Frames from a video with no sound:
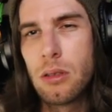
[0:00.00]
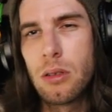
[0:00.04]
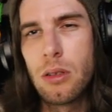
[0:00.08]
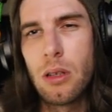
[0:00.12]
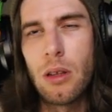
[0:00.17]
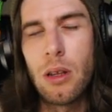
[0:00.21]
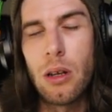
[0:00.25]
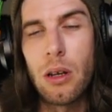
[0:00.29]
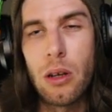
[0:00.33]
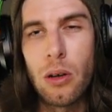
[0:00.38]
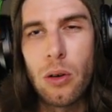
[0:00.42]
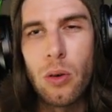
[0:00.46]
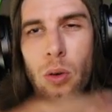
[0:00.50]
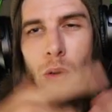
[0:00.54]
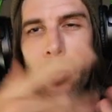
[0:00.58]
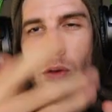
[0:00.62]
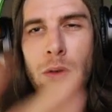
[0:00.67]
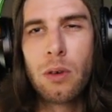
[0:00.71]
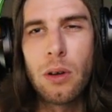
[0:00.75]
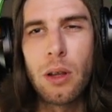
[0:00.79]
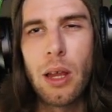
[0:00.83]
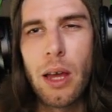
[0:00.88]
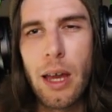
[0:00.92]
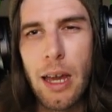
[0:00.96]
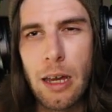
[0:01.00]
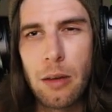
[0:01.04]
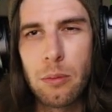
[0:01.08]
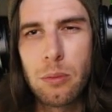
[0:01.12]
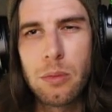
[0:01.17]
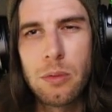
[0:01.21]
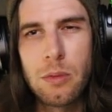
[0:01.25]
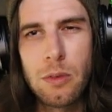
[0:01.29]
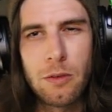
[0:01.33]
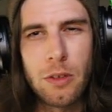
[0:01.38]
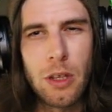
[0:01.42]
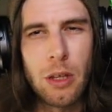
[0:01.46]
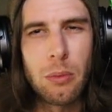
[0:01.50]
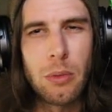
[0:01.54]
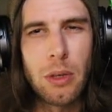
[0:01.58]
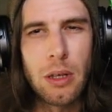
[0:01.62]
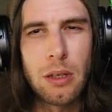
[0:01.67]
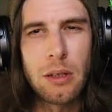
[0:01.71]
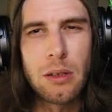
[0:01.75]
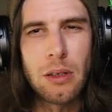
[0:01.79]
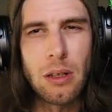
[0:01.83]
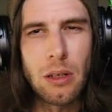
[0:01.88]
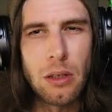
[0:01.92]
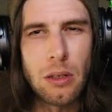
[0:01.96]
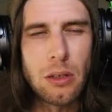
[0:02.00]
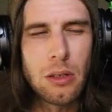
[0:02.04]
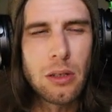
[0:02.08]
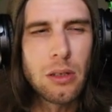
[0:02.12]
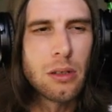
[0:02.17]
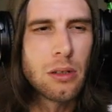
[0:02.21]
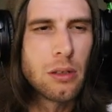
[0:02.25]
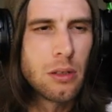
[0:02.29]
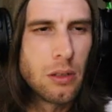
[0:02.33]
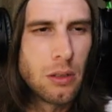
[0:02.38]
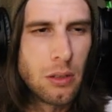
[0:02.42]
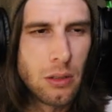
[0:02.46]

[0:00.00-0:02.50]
then it'll overlap, if that makes sense.